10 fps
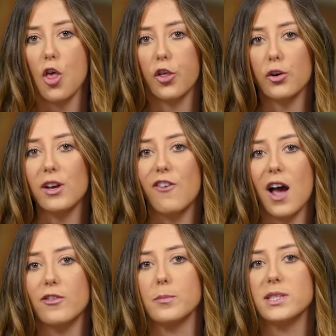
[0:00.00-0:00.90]

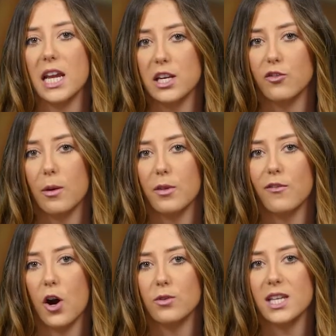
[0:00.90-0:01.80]
35 abstained from the
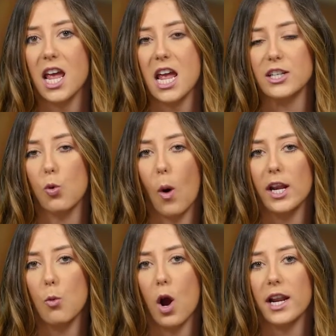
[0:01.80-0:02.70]
vote, and
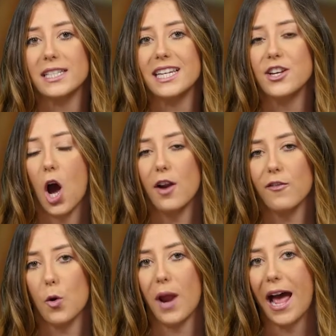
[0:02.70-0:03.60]
21 did not
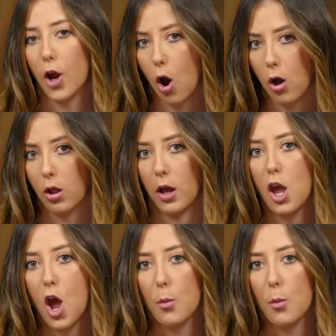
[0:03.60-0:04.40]
vote at all.